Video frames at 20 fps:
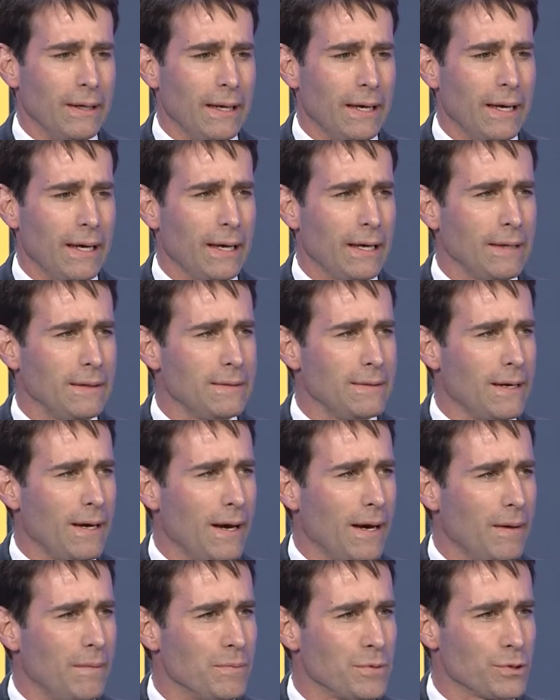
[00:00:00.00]
and
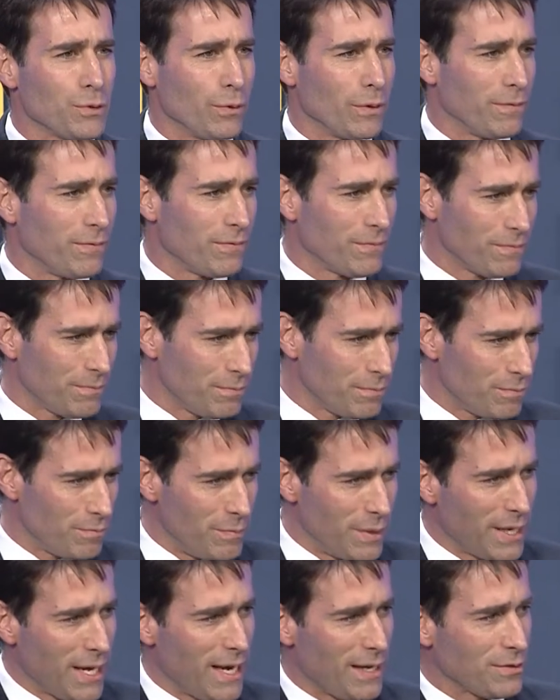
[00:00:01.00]
sort of
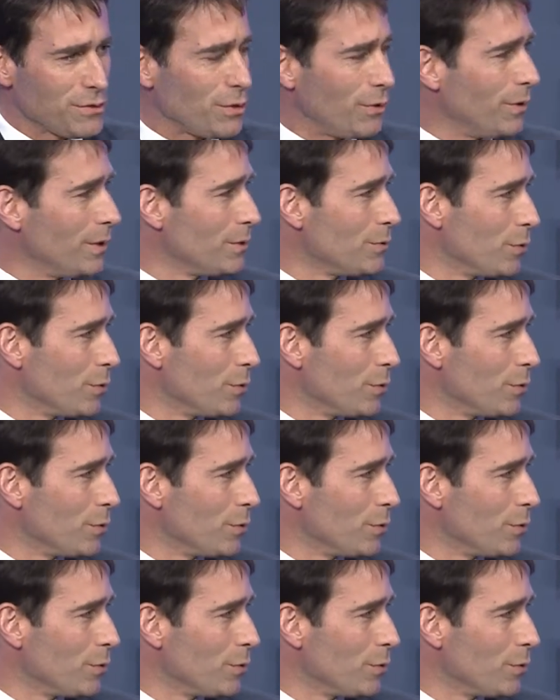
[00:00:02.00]
began turning